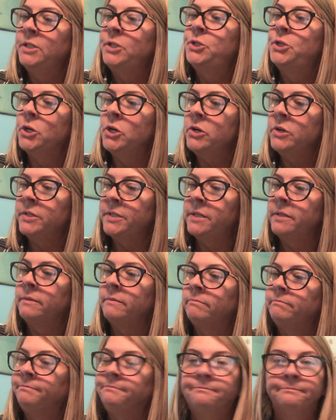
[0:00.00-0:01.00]
Dirt
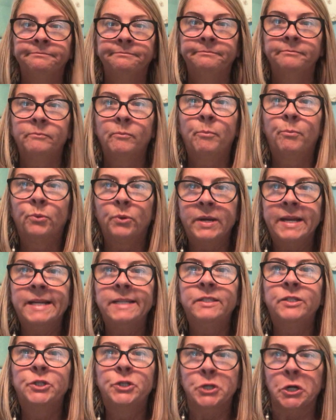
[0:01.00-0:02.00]

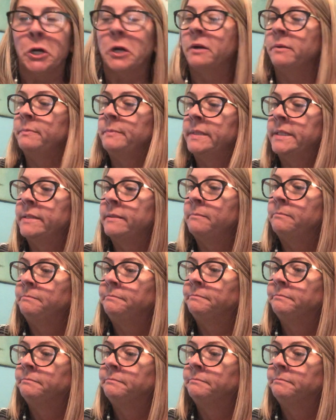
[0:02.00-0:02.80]
breeds germs.